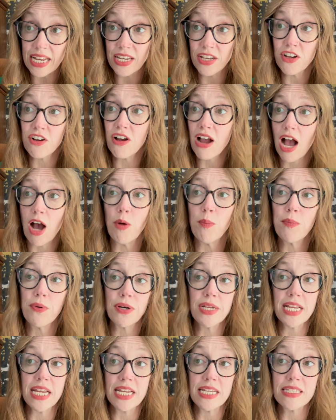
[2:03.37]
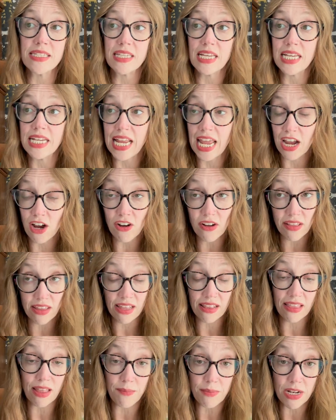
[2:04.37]
in your output is
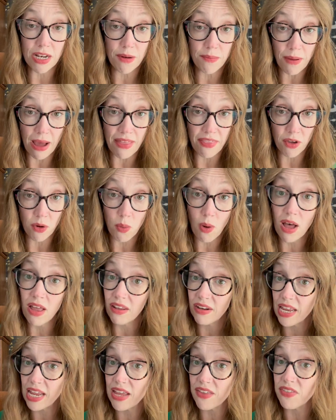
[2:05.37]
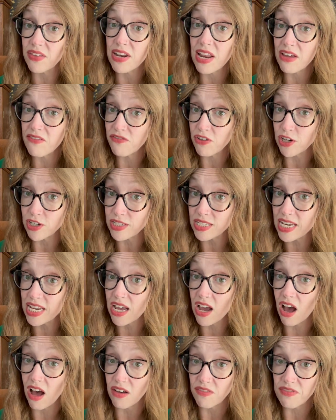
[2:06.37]
inherently limited by the quality and the
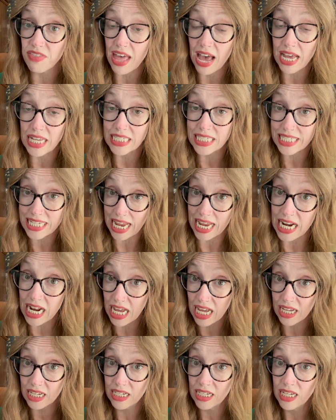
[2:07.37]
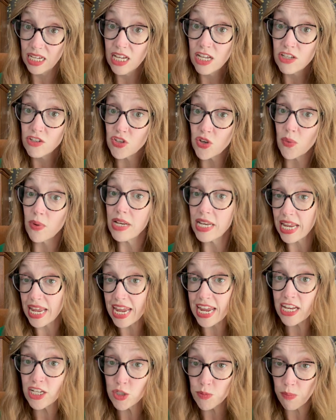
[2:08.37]
diversity of that data. So in
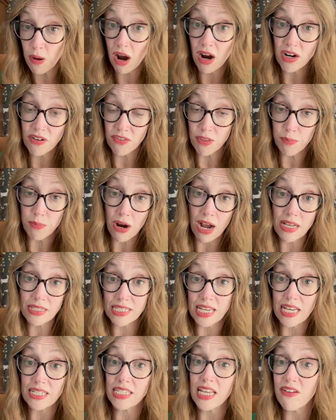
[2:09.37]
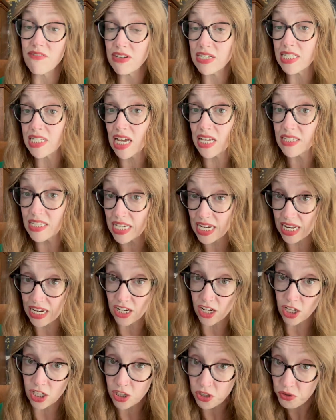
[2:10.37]
each part of the process, if it doesn't
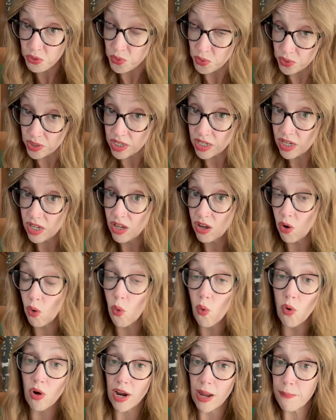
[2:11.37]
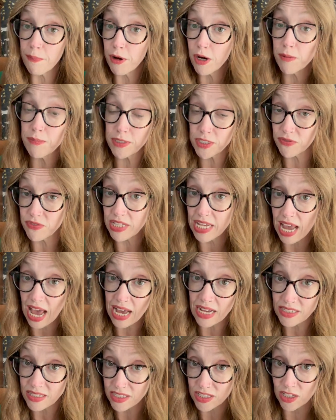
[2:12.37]
include or it purposefully
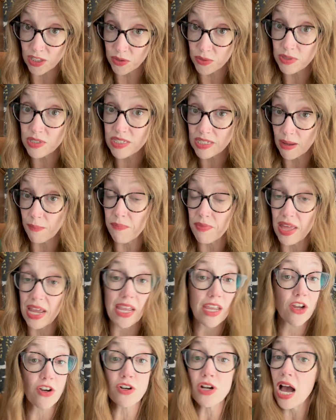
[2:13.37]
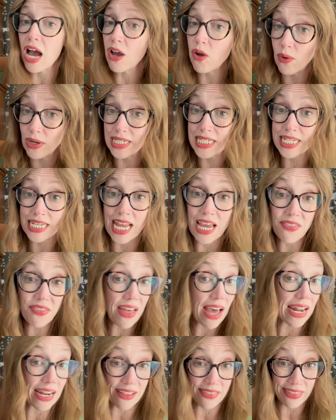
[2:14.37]
excludes something, you're not going to get
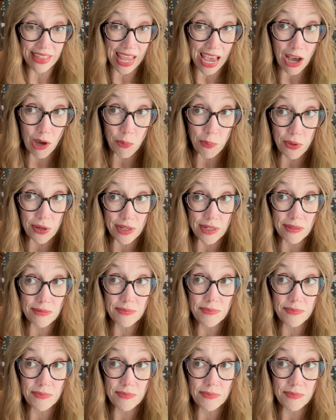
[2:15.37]
that in the output.